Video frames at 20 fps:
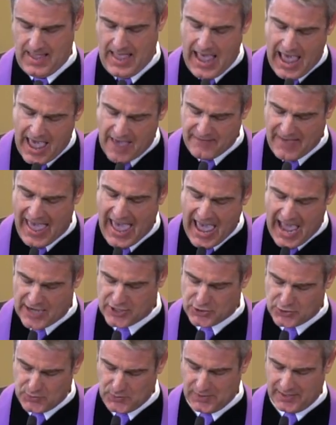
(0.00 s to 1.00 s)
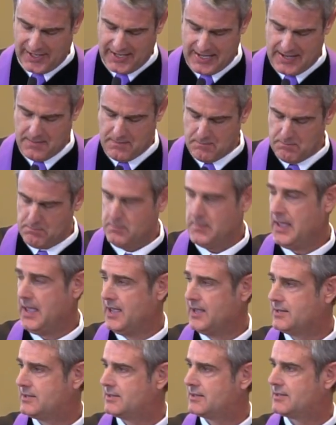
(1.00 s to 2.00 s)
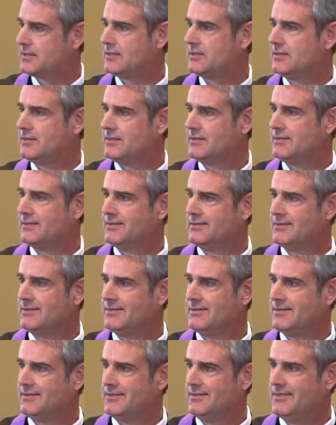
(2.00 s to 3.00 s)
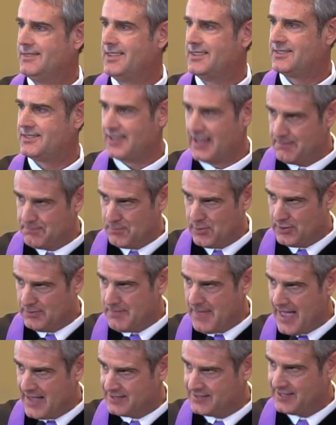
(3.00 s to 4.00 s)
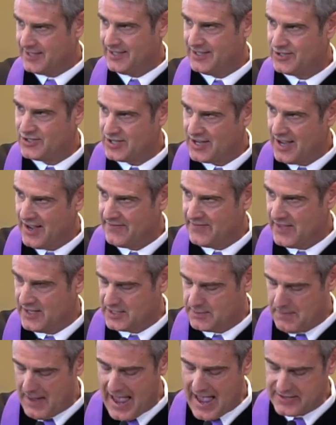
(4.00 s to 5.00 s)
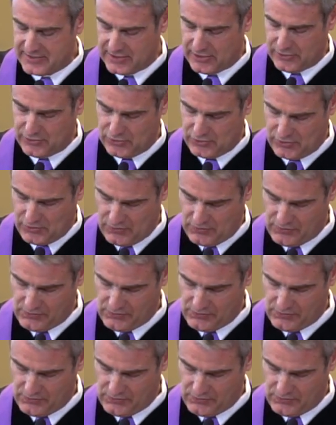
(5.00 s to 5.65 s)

I have actually missed the simple message of this passage,